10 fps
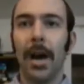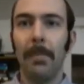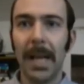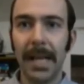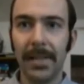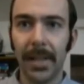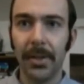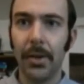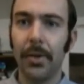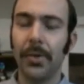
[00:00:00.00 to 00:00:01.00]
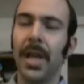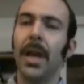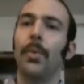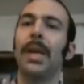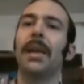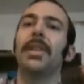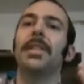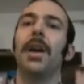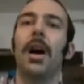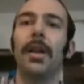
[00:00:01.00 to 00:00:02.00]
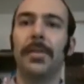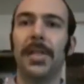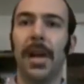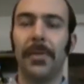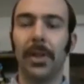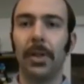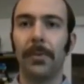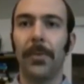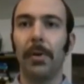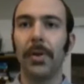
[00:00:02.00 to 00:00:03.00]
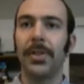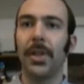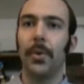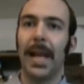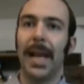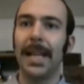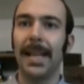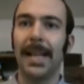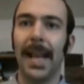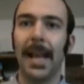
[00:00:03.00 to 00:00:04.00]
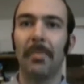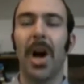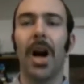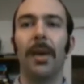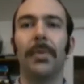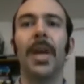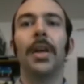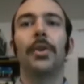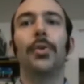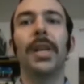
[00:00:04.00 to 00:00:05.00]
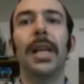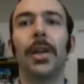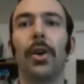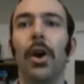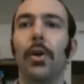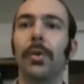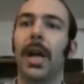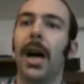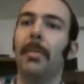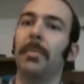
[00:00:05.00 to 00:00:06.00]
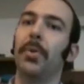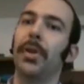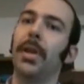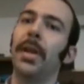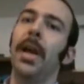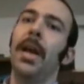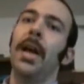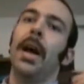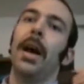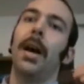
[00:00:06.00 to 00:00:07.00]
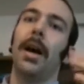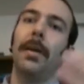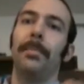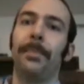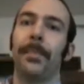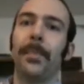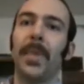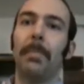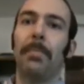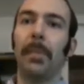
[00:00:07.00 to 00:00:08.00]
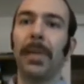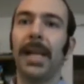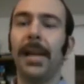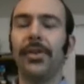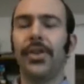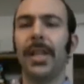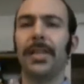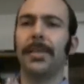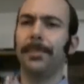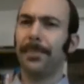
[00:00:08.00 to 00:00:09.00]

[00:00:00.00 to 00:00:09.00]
amazing news. We have a ton of stuff to look forward to in the game of creator owned comic book um, publications.